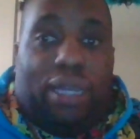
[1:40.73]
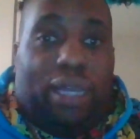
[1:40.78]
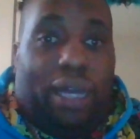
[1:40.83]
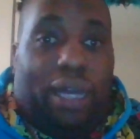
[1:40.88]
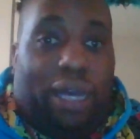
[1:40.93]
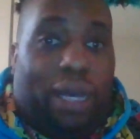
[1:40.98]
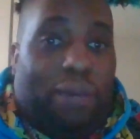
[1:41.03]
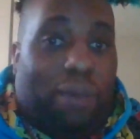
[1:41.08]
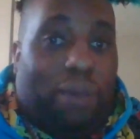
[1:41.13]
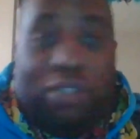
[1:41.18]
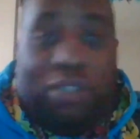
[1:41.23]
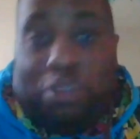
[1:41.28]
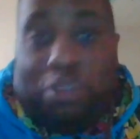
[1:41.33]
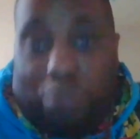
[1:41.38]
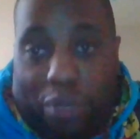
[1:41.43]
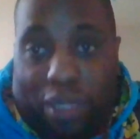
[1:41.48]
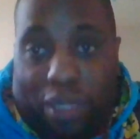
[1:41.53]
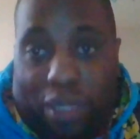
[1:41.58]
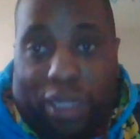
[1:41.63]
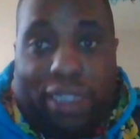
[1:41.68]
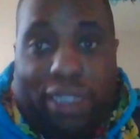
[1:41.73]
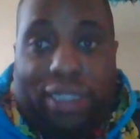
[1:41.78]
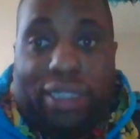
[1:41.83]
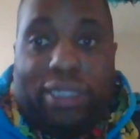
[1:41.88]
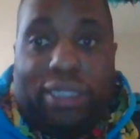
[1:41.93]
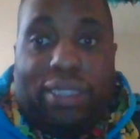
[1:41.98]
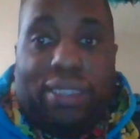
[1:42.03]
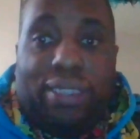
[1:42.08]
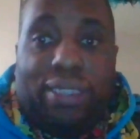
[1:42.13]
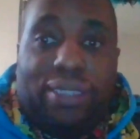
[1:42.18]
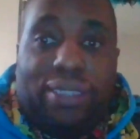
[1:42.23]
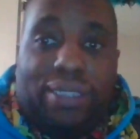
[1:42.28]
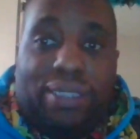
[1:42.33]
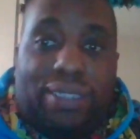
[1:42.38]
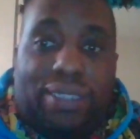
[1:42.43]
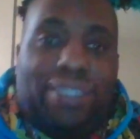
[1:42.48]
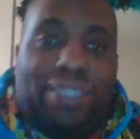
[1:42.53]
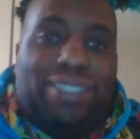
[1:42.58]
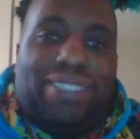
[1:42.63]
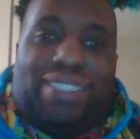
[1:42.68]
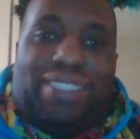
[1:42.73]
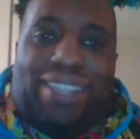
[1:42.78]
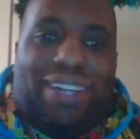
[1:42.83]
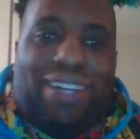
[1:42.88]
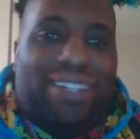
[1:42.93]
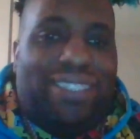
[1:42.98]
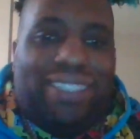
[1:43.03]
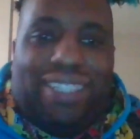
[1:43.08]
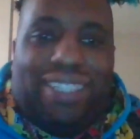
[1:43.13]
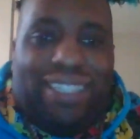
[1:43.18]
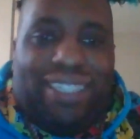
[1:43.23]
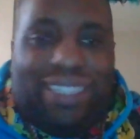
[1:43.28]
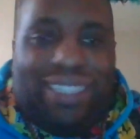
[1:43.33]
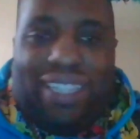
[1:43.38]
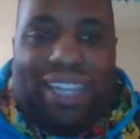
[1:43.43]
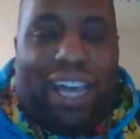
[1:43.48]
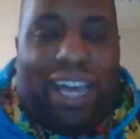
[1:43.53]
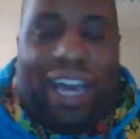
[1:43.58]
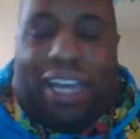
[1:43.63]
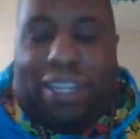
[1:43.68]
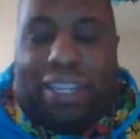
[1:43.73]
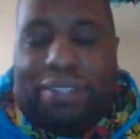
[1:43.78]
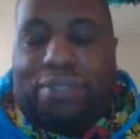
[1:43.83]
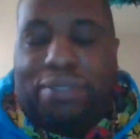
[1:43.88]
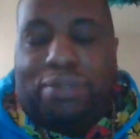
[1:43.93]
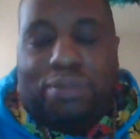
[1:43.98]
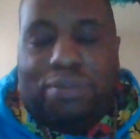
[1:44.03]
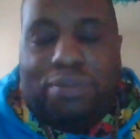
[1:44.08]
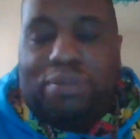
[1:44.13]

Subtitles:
I was bullied. So it's a lot.